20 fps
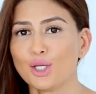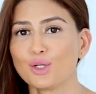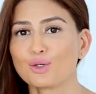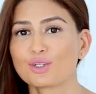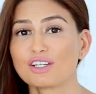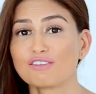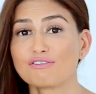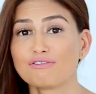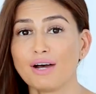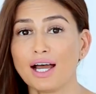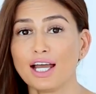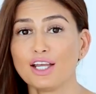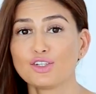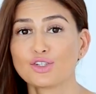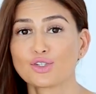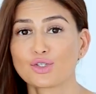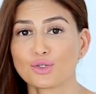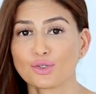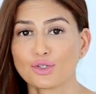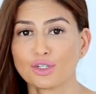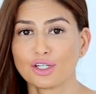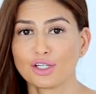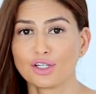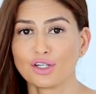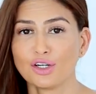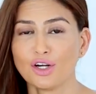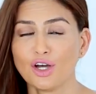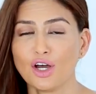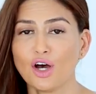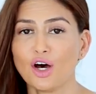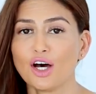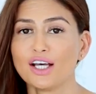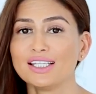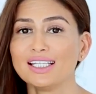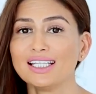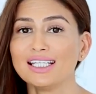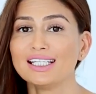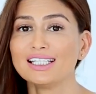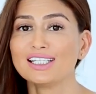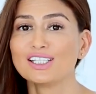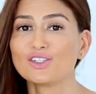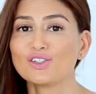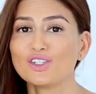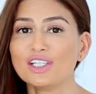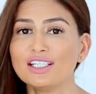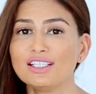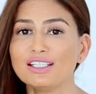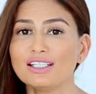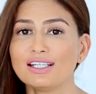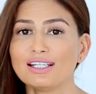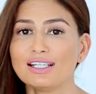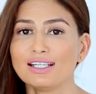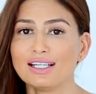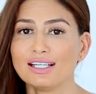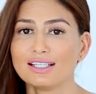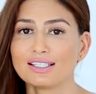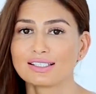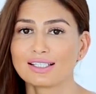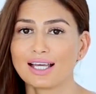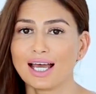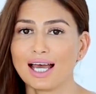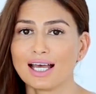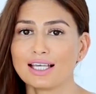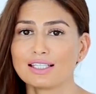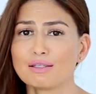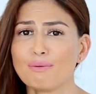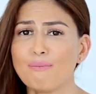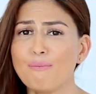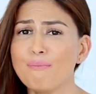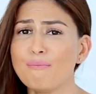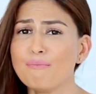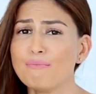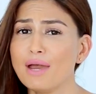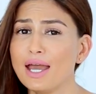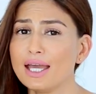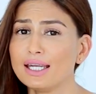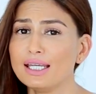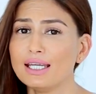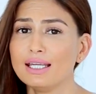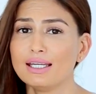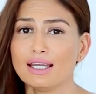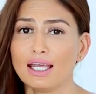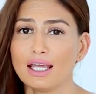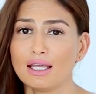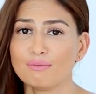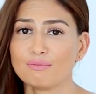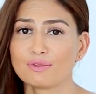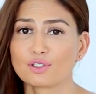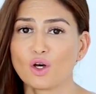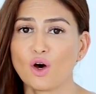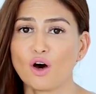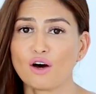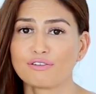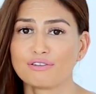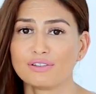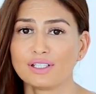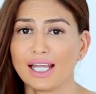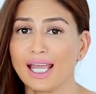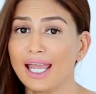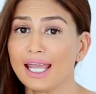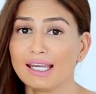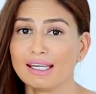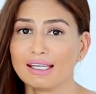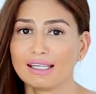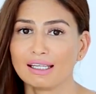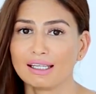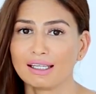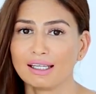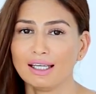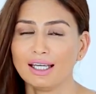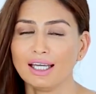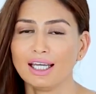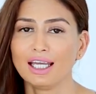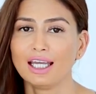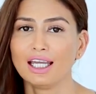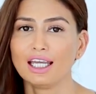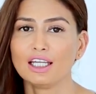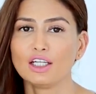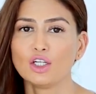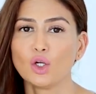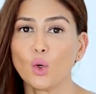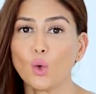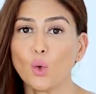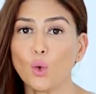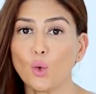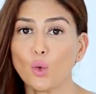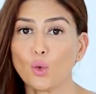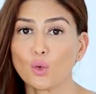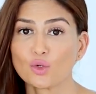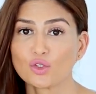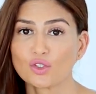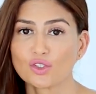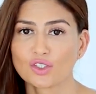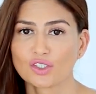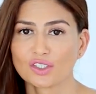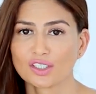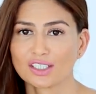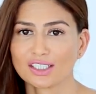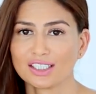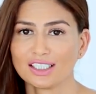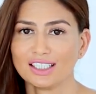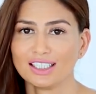You can find sugar on the ingredient list as many names often ending in O's.